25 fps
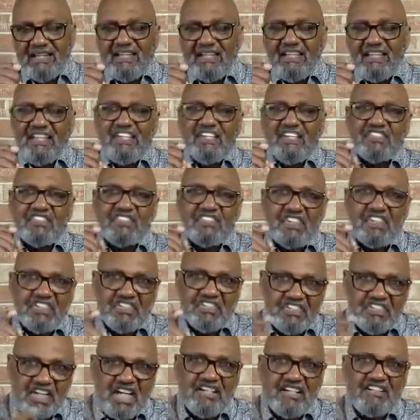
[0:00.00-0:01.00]
He is
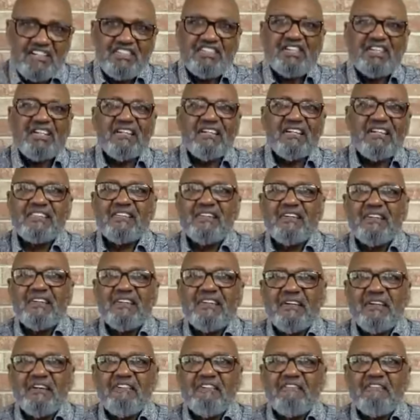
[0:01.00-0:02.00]
changing us
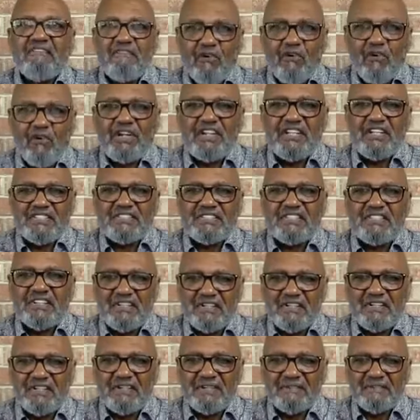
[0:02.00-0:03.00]
for His
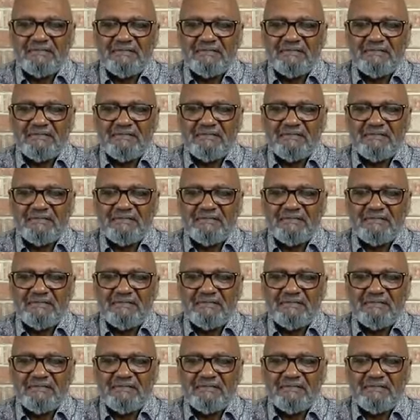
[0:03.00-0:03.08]
good.